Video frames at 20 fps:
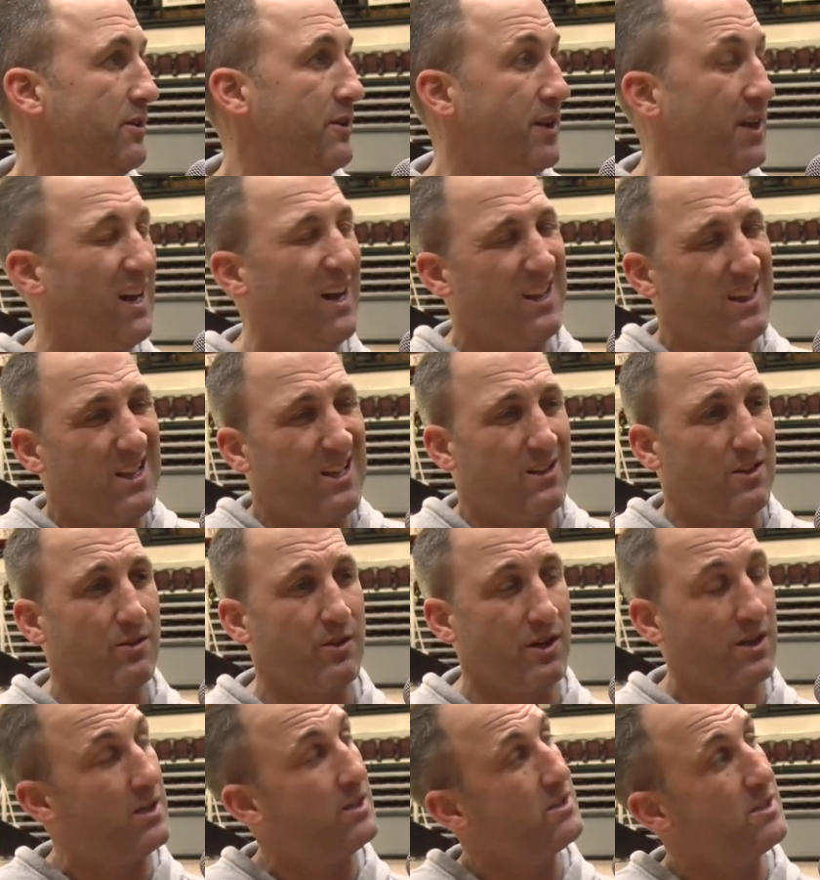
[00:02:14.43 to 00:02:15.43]
And I think they're
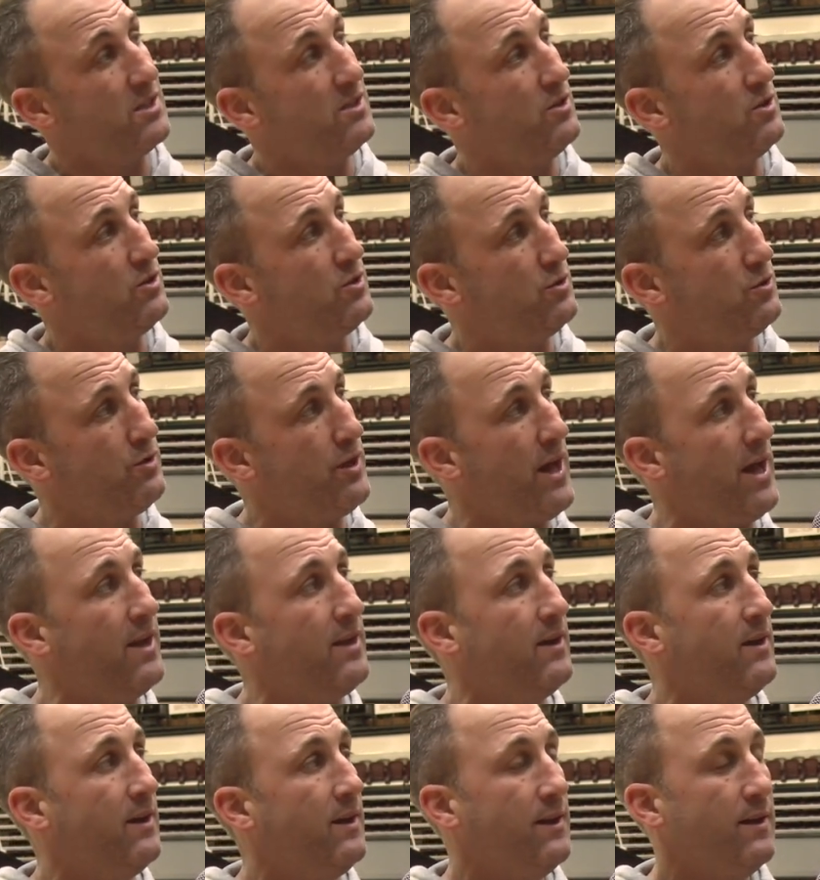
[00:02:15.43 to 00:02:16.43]
going to continue to do that
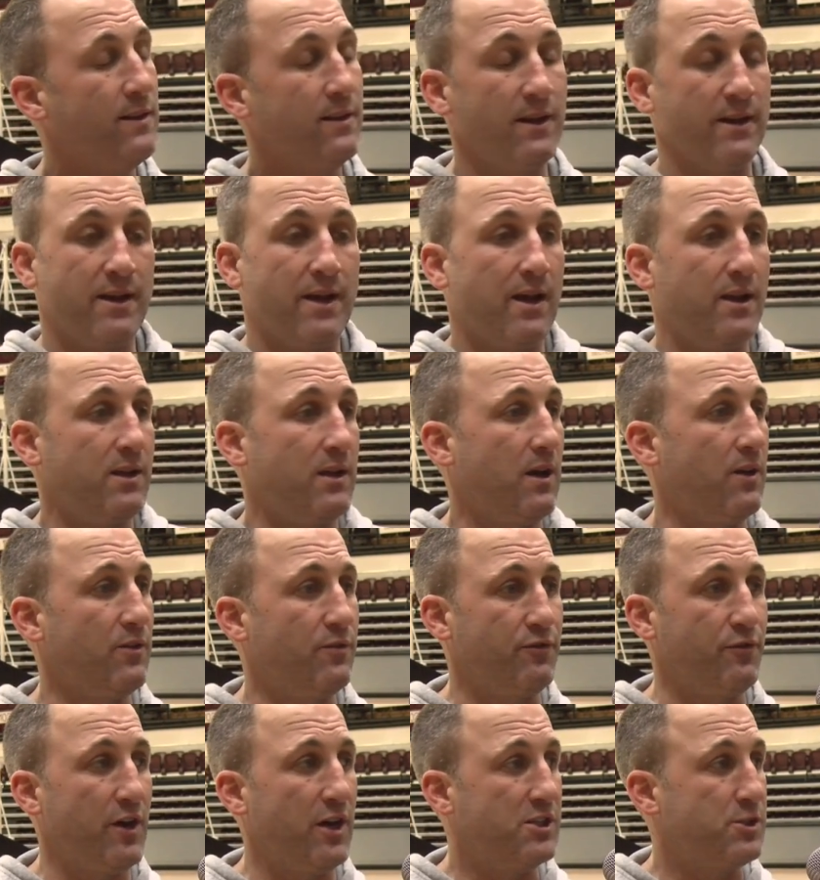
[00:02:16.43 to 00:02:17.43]
like any other
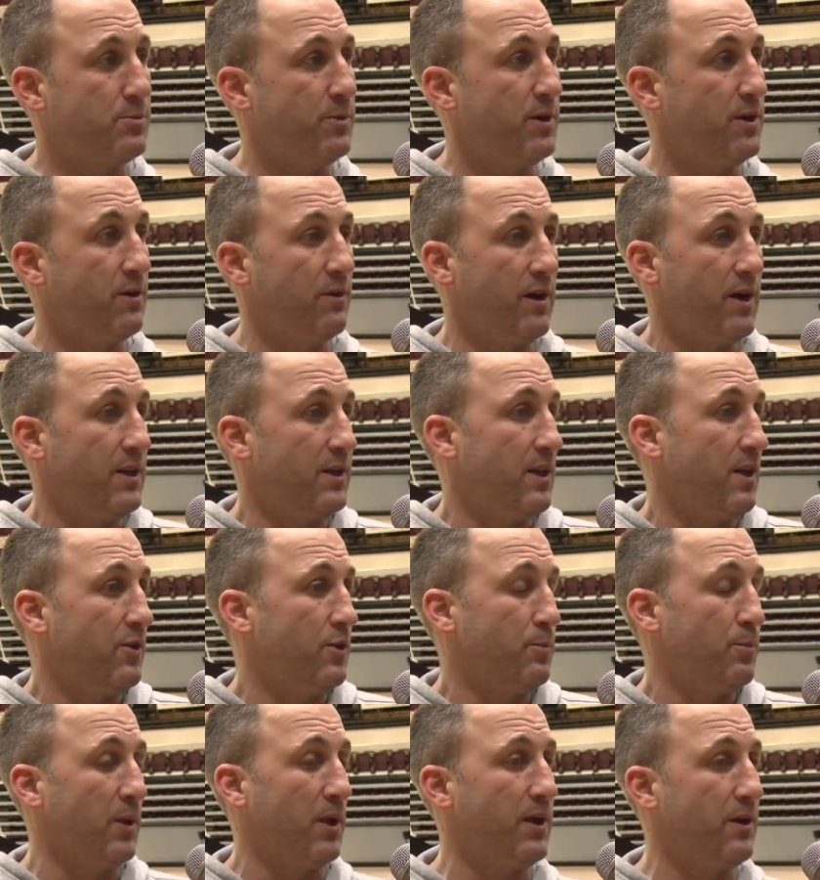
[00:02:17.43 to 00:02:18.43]
freshman or any
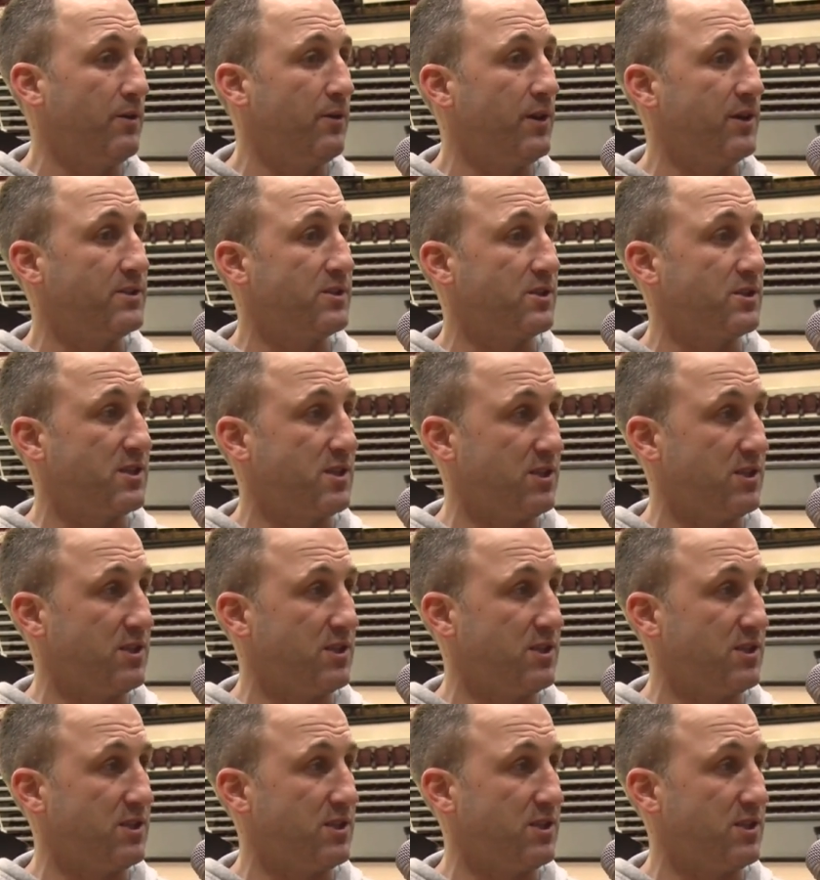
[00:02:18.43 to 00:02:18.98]
other player that just